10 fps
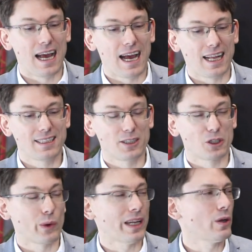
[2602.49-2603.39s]
at the
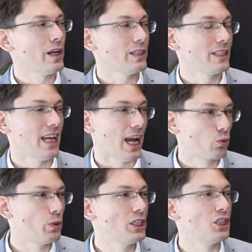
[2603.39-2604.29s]
granularity at
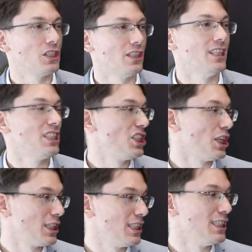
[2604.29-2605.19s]
which the
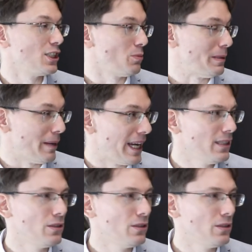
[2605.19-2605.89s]
decisions needs to be made,